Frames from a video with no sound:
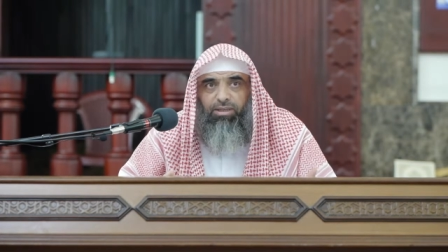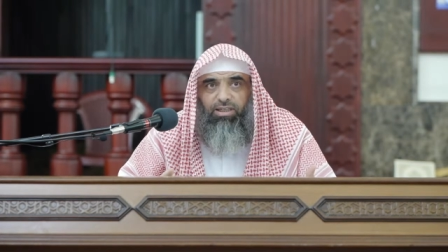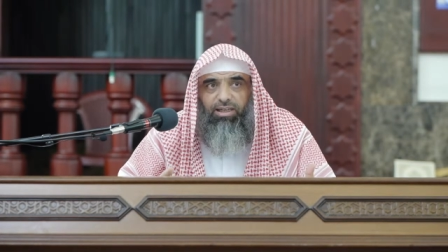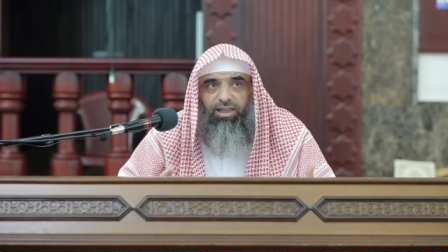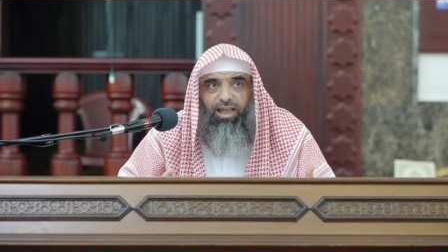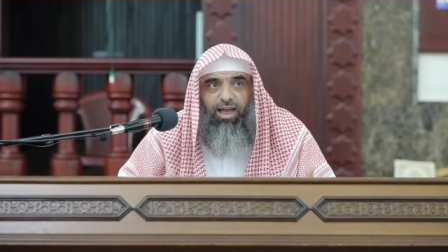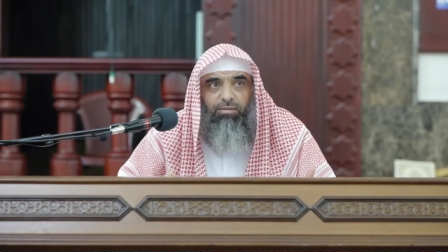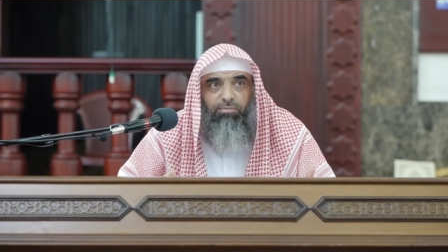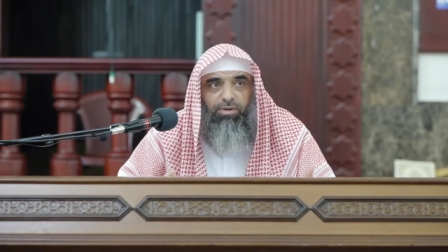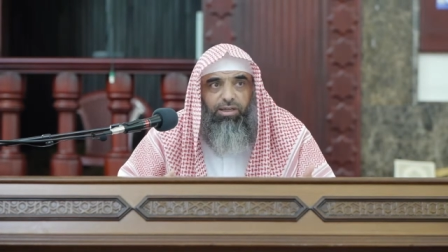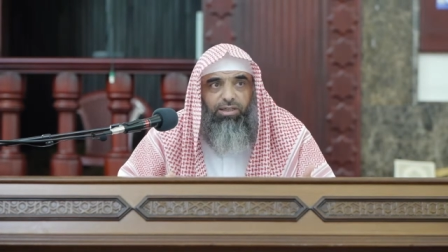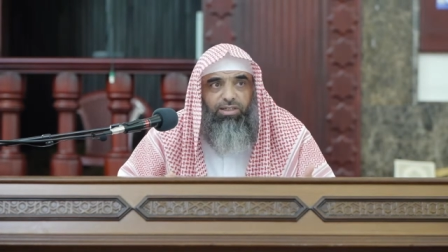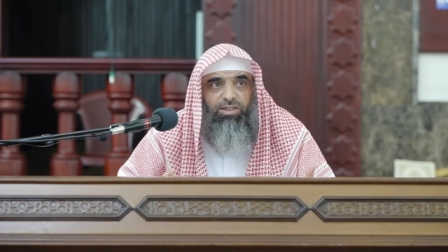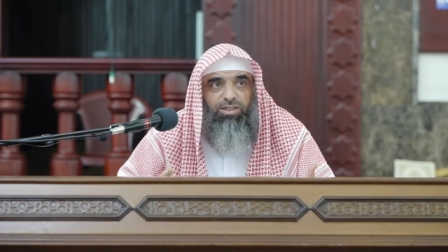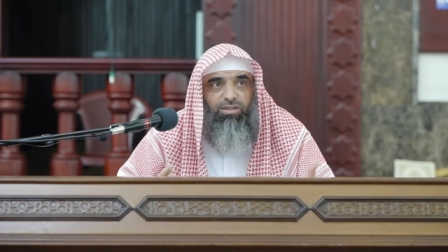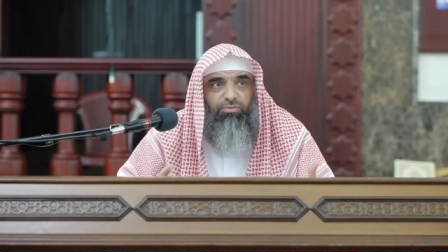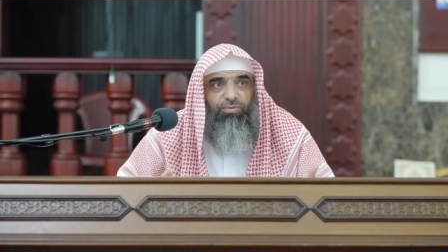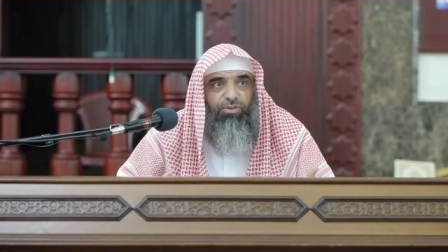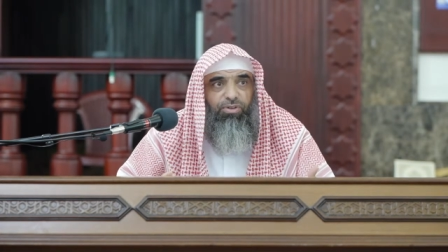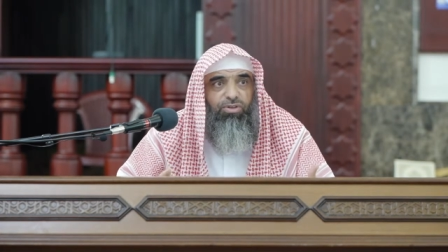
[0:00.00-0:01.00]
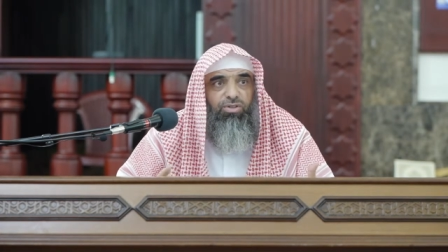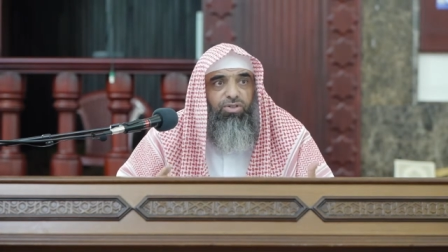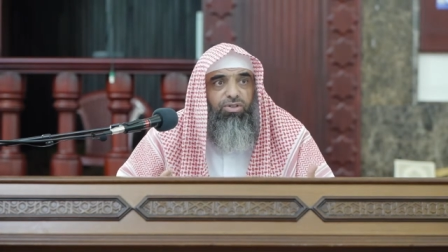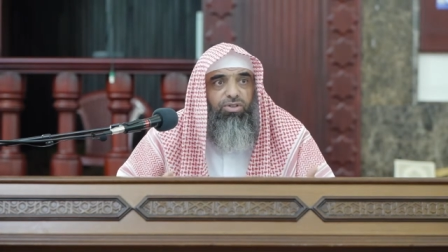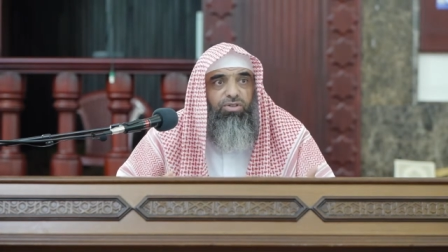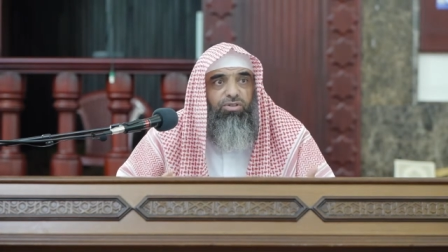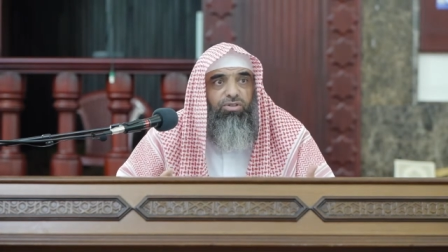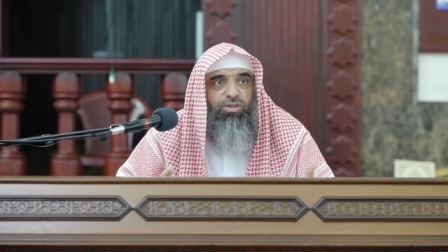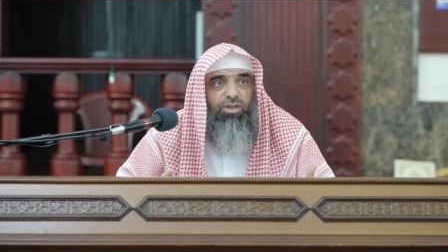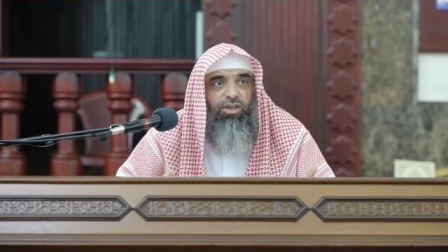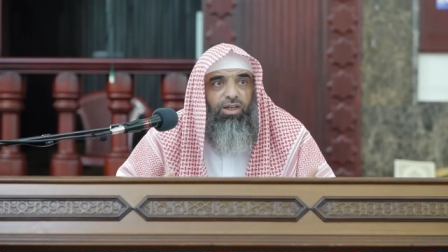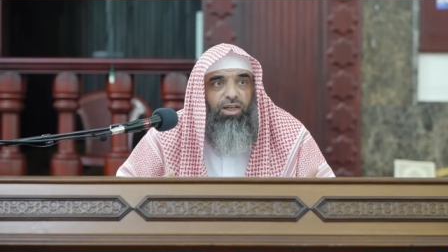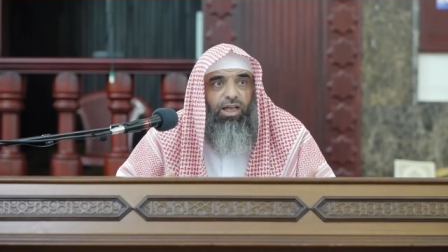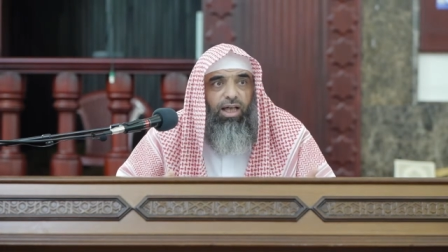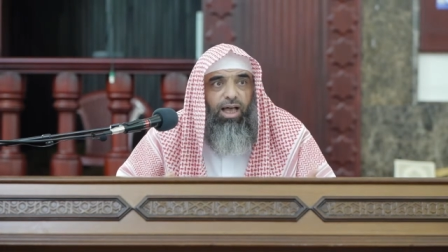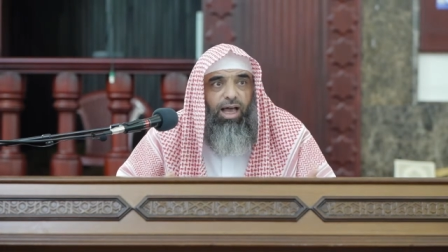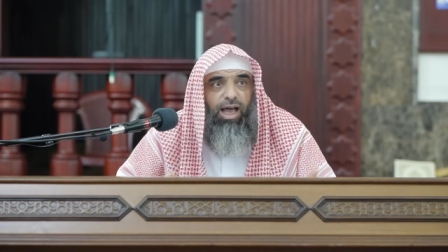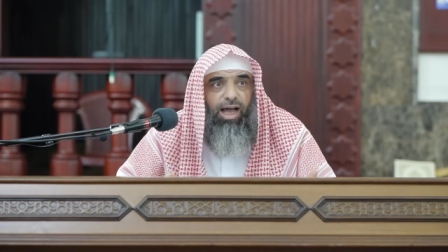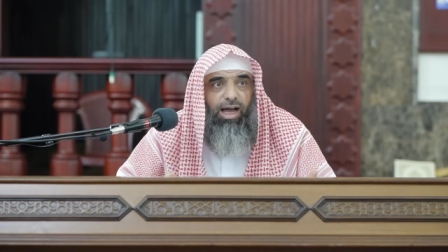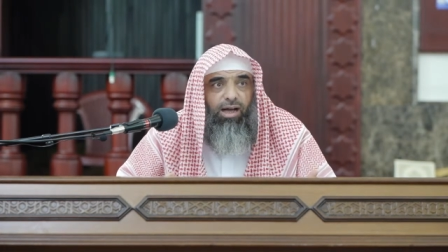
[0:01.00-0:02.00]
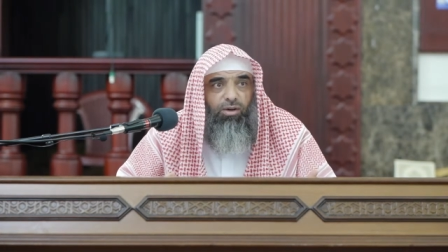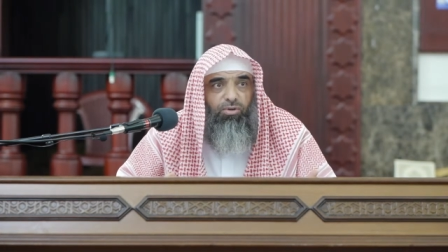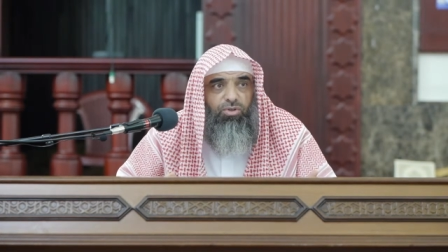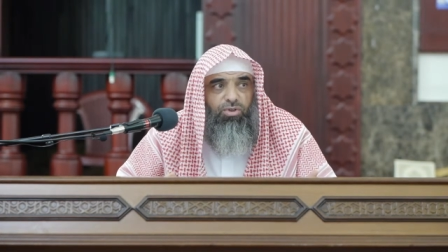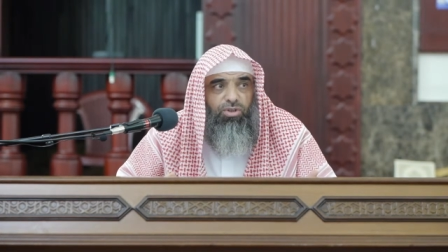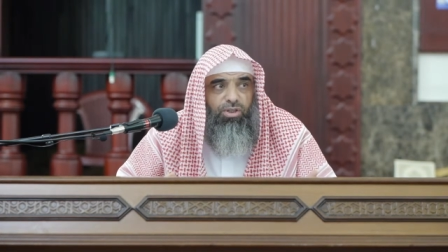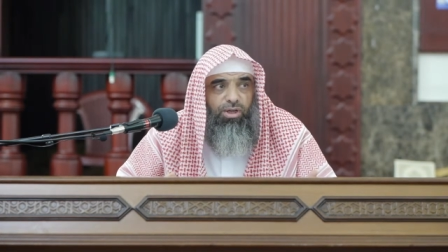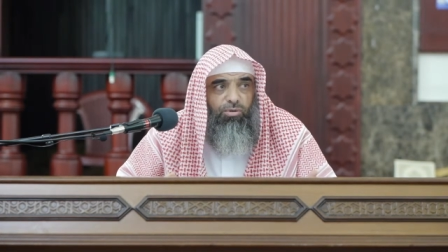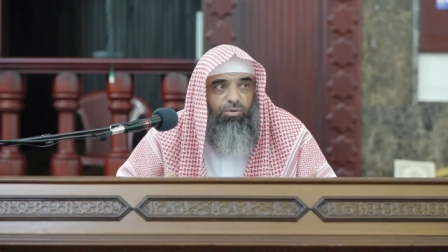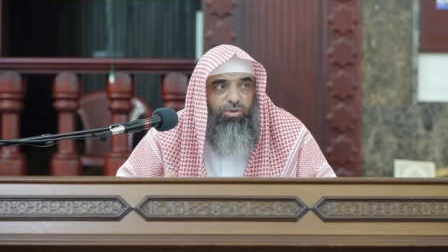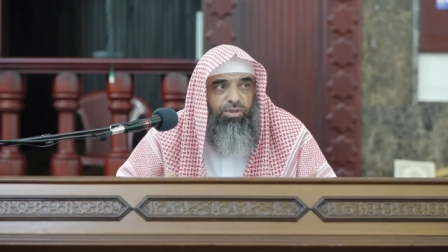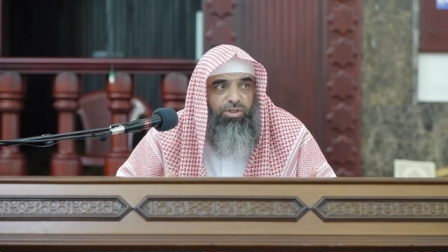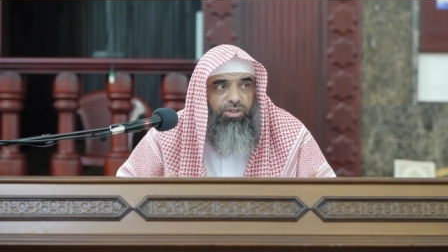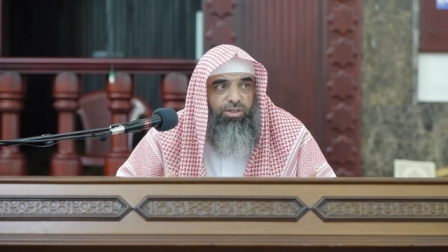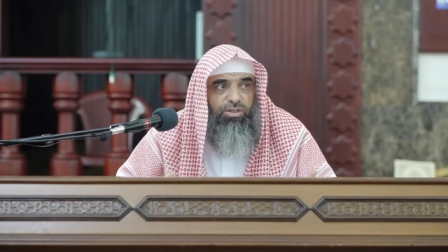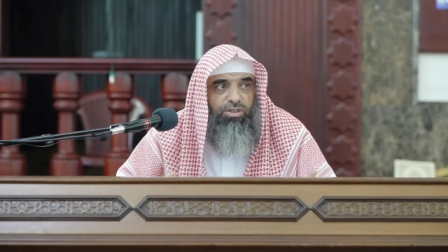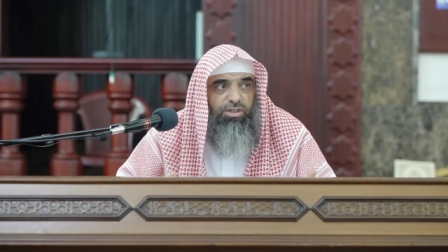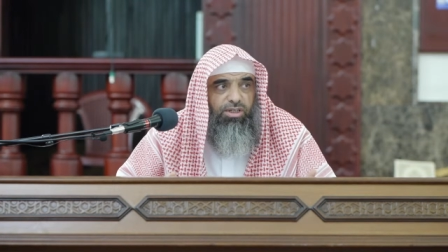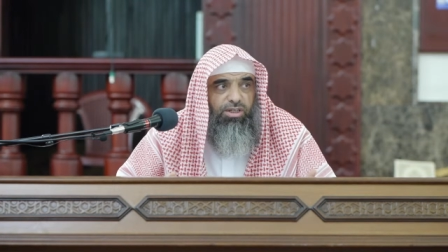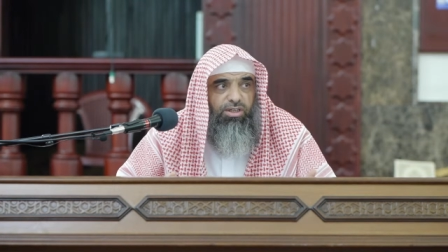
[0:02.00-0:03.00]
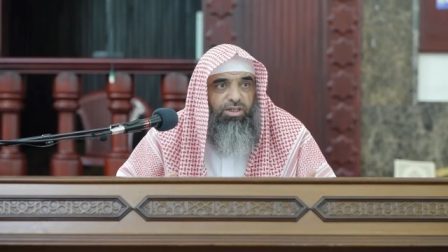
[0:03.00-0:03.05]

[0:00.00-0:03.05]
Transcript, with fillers: The Kaaba is the first house that was